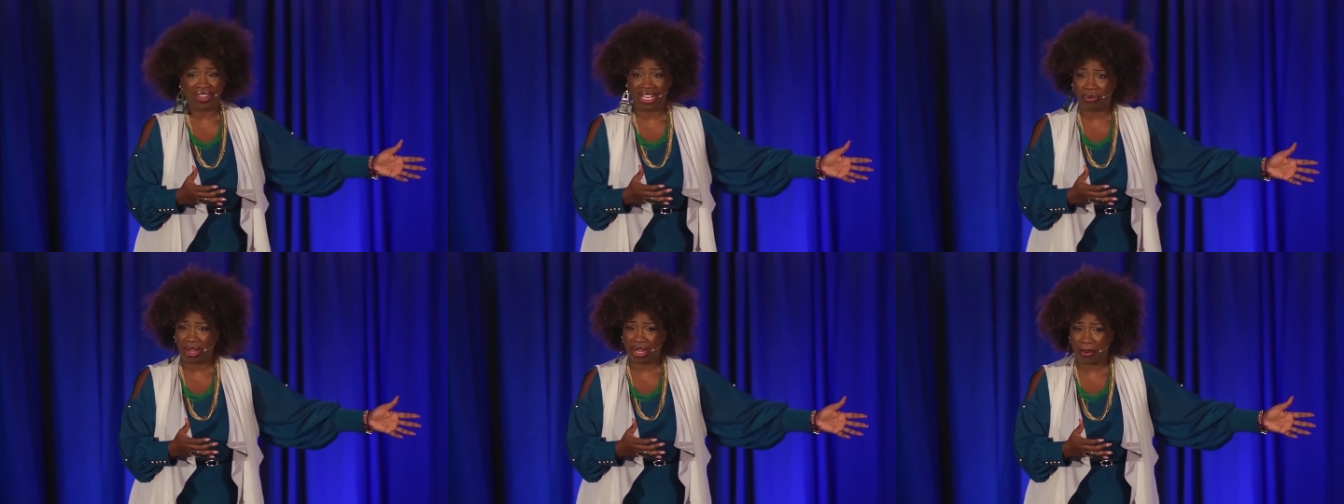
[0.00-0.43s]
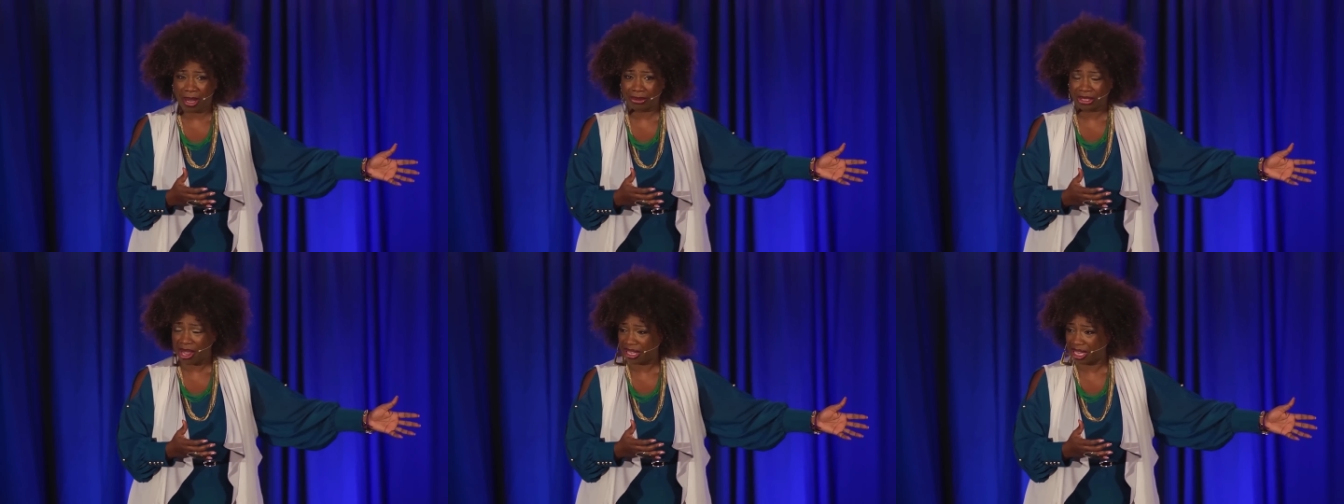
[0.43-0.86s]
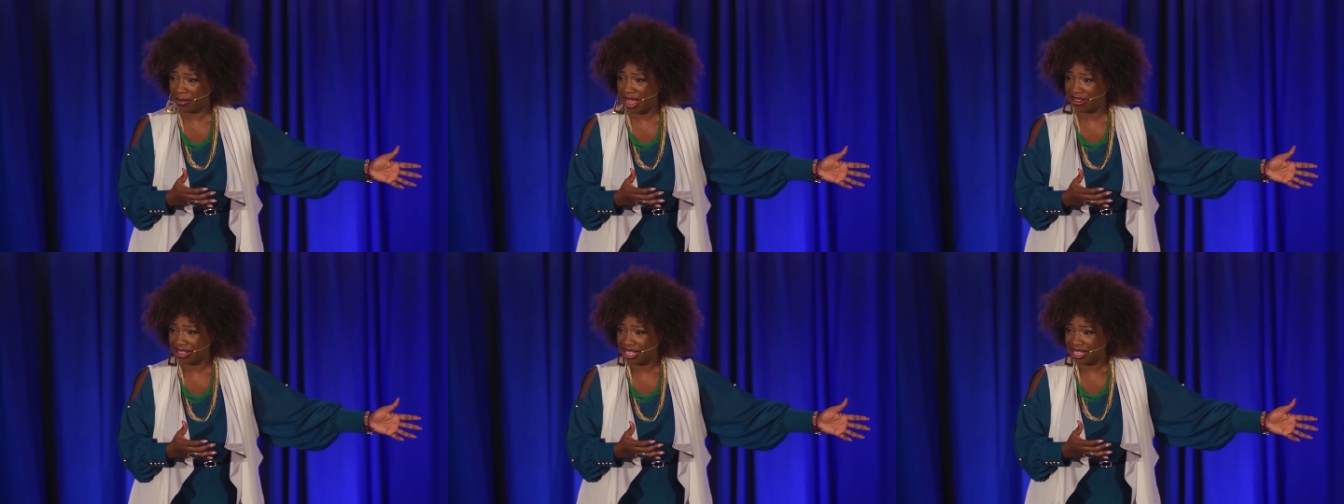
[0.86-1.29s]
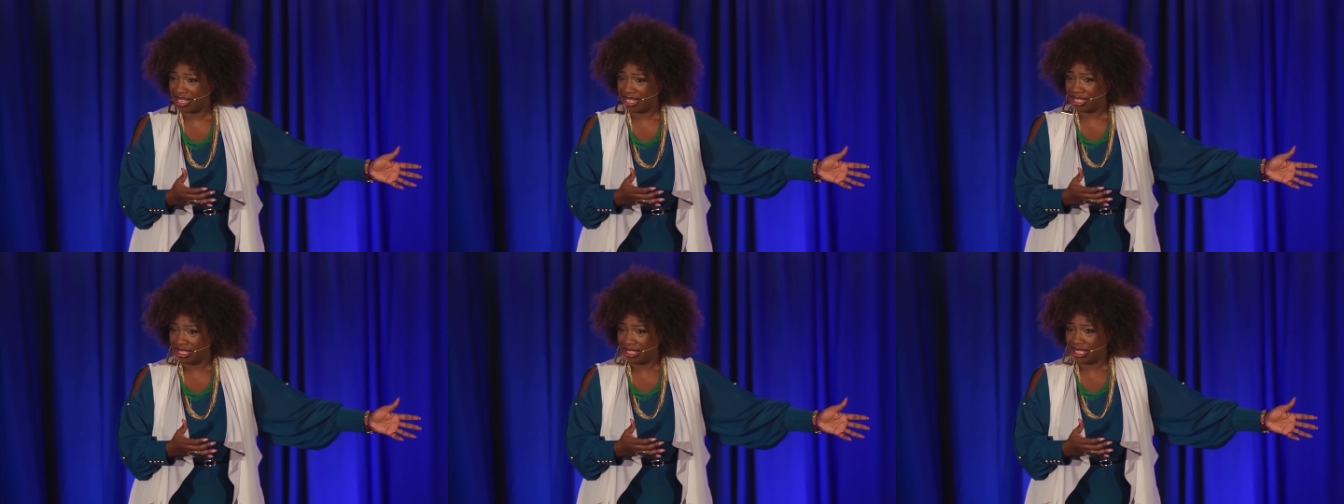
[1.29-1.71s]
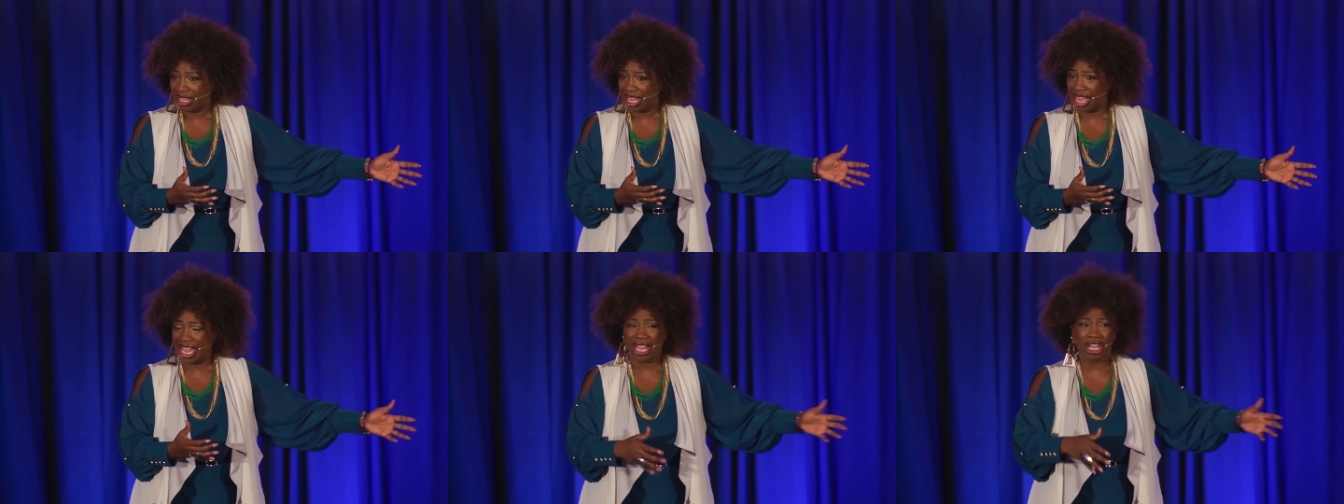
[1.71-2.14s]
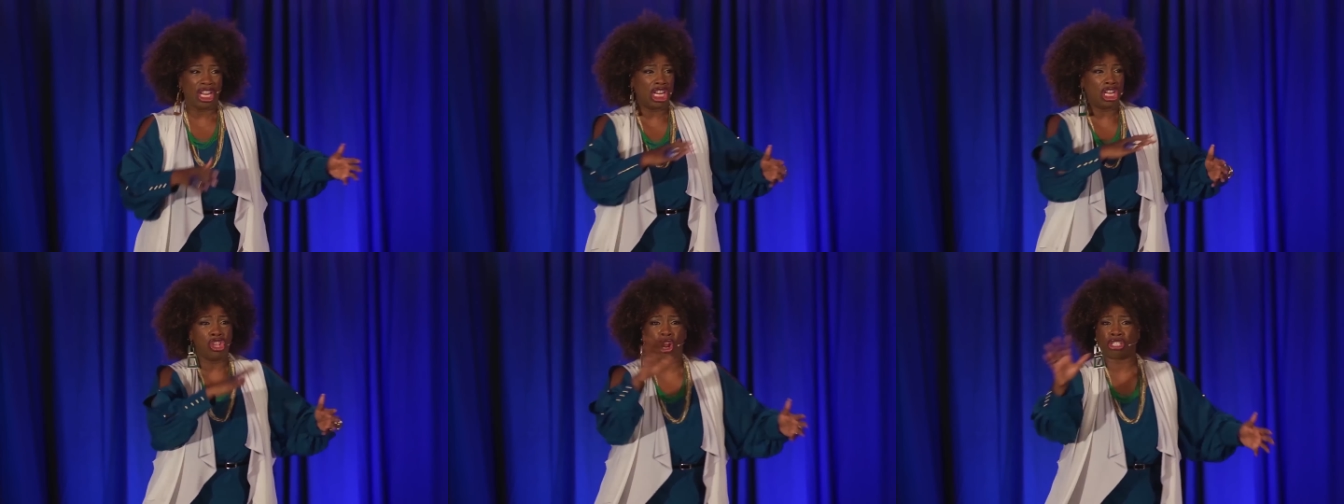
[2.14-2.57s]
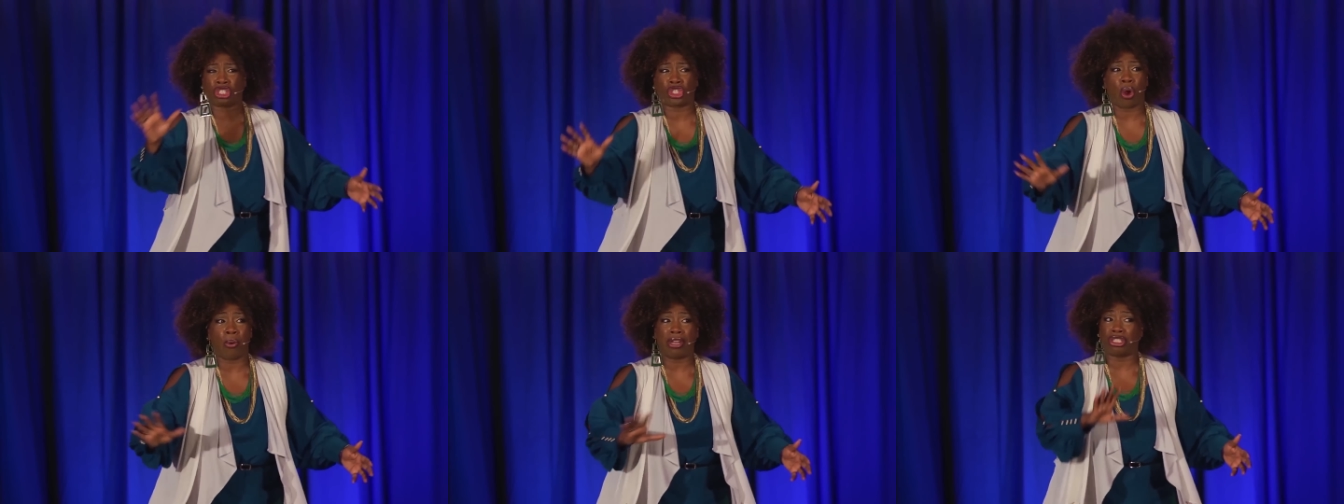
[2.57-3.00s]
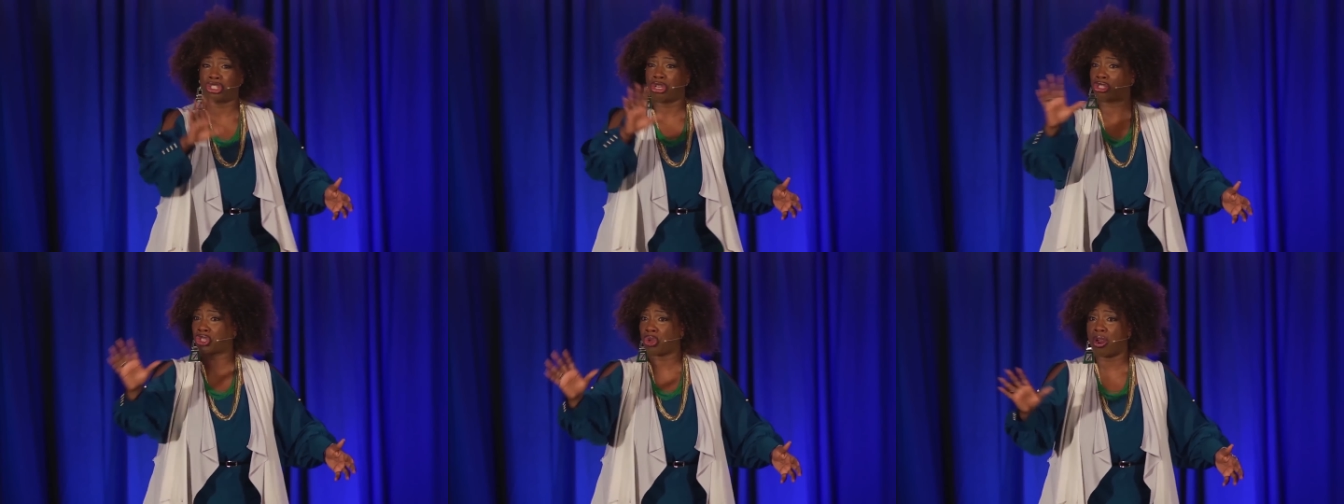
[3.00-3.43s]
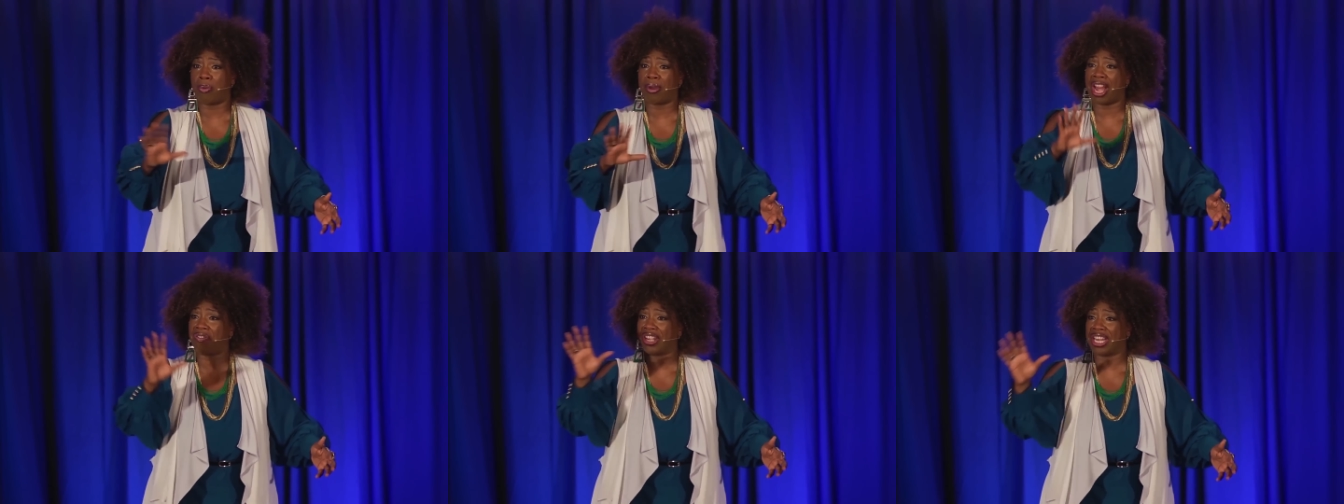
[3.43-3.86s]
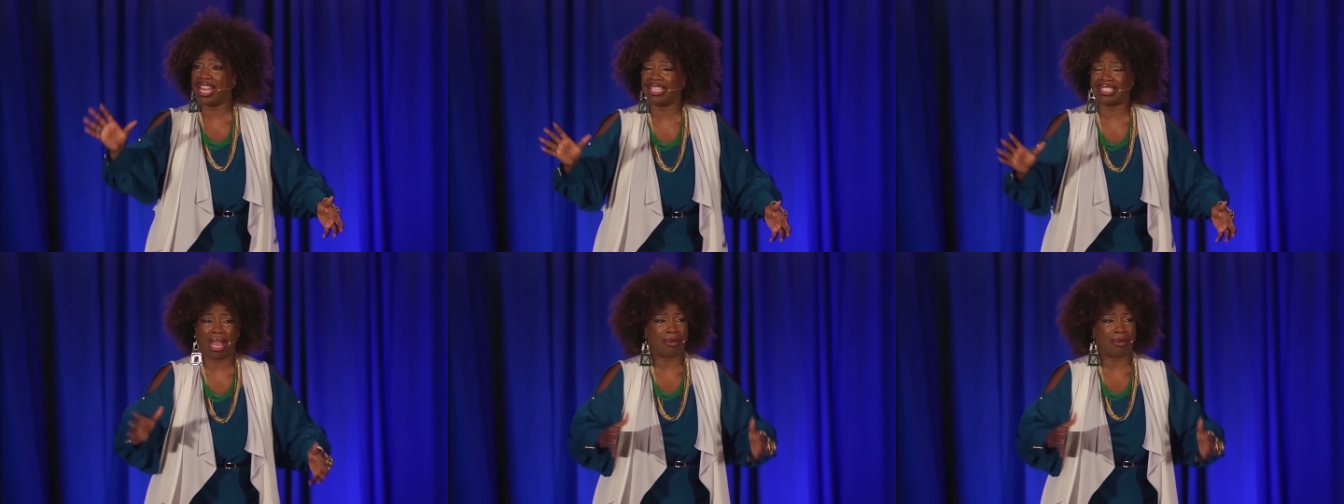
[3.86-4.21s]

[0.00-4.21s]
Anyone know what I'm talking about? Uh, and, and your story is your story, whatever it is.